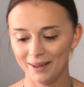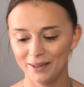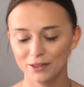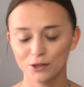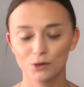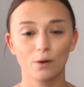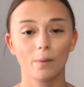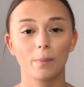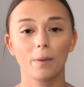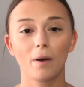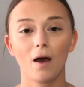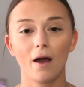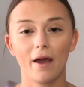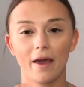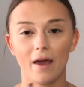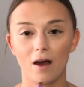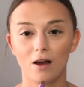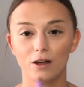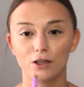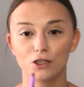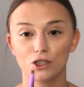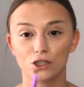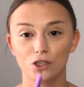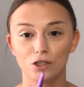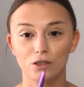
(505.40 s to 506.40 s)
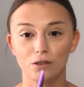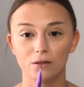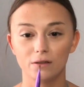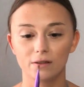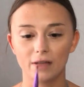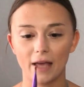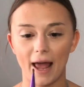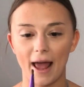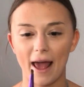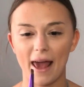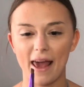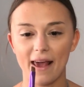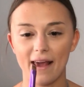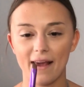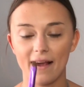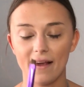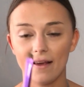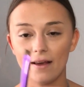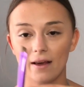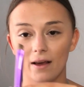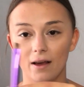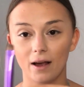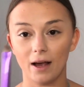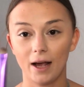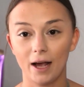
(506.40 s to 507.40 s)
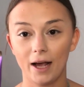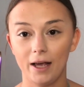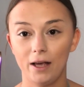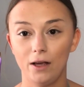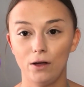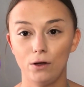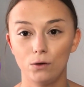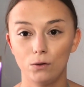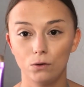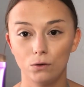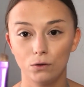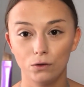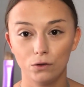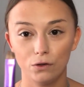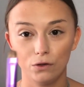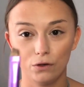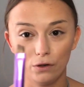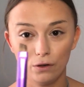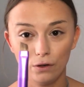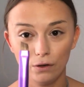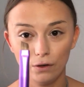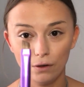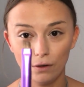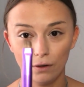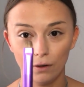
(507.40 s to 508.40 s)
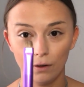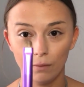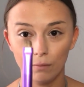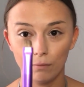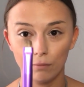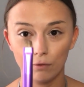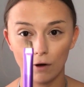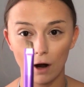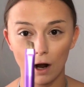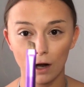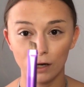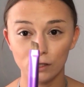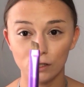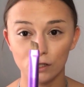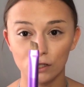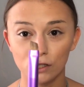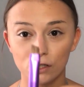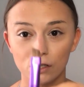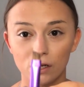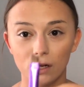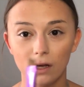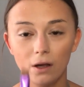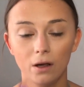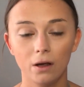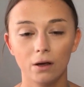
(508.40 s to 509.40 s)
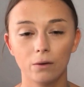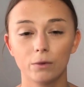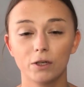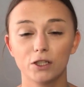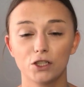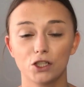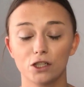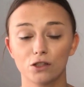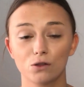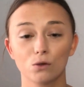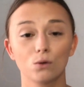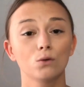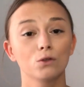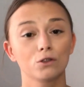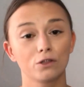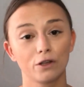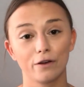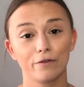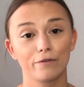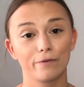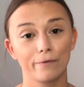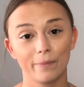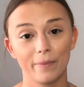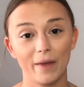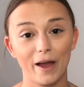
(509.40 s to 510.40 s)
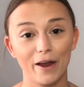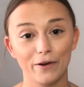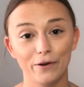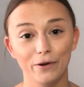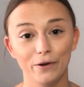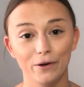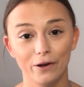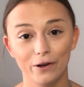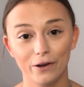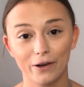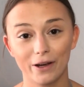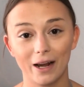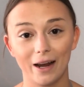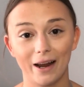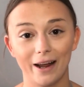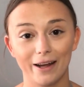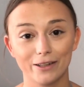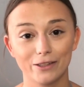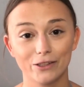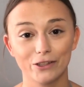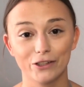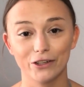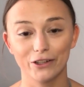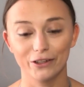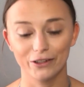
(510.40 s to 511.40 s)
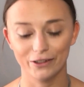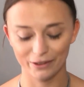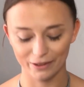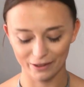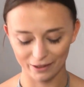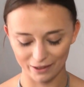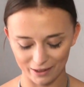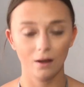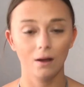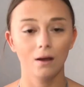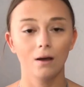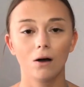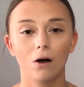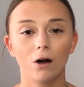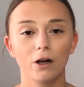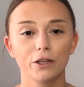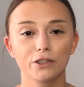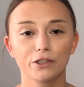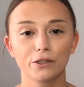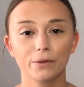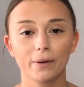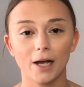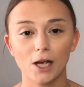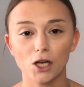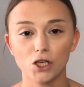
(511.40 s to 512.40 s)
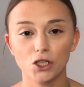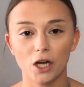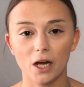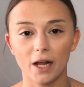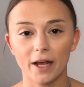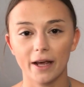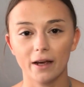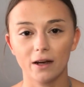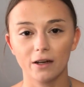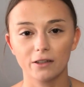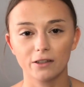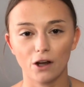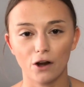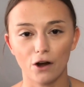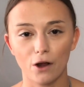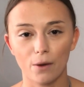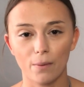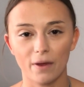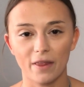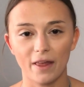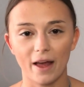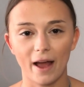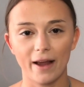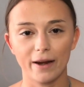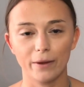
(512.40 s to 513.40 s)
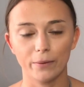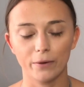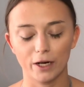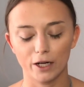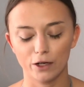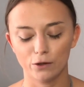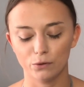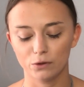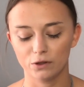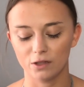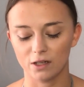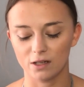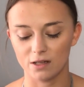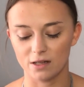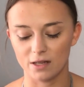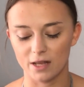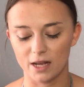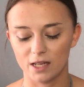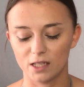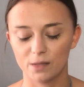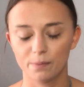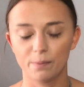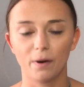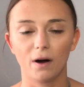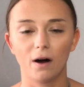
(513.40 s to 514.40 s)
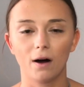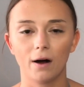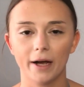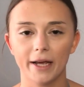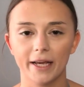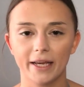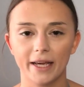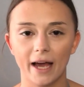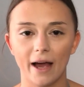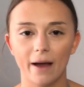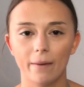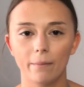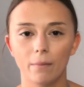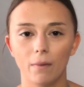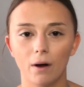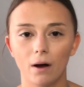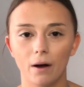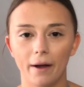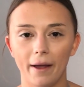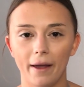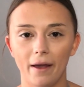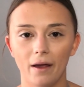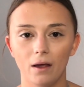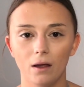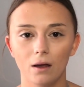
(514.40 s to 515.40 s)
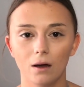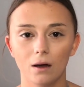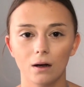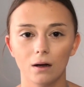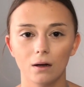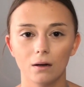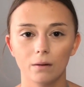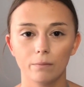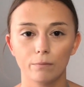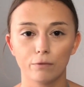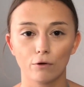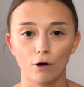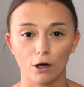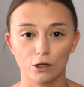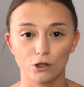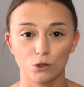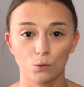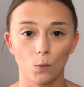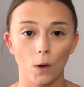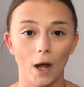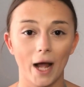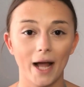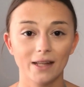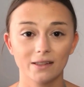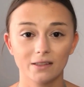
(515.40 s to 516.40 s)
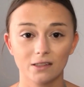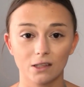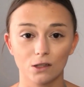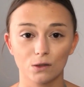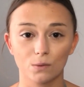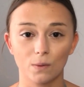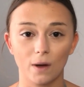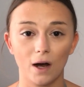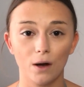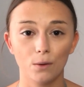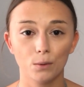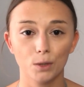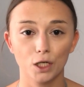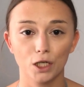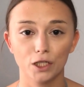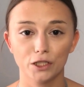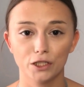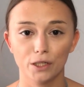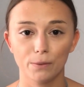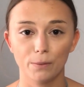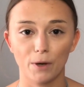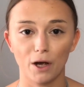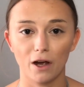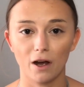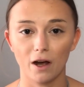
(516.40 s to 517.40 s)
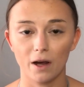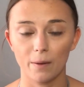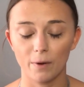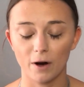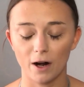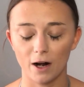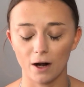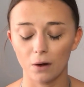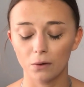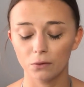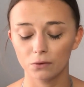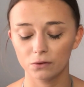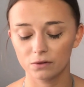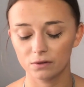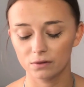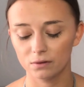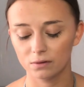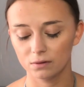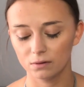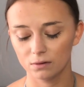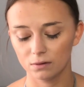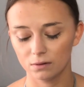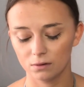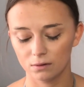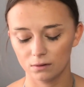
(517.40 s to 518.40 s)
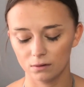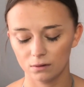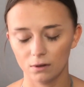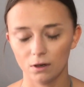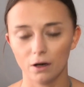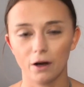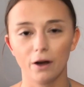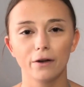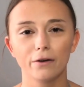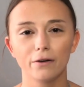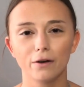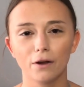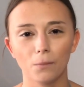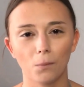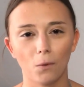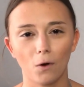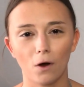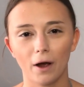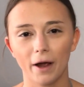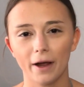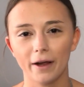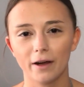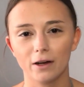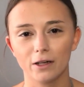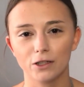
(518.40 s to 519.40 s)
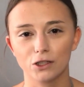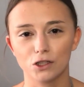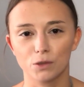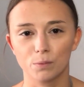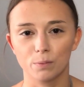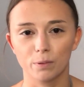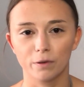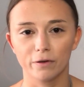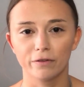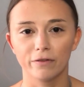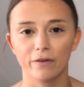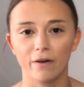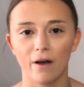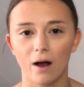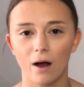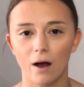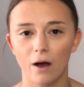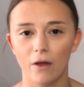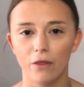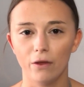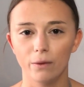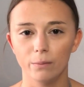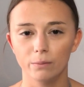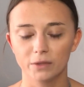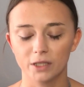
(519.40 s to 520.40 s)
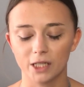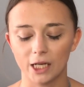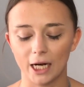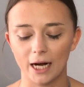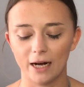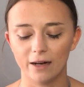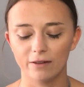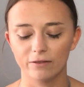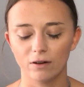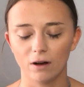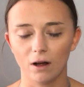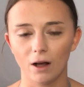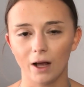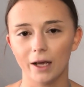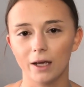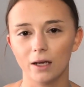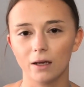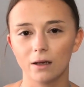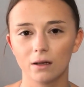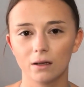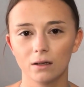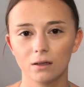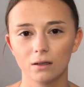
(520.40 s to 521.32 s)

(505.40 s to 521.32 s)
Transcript: To apply it, I just use a angled brush, which is also from that New Look collection. I do actually, I don't know whether anyone else does this, but I get my brush wet as well when I do my eyebrows. I don't know why, I just prefer them to have like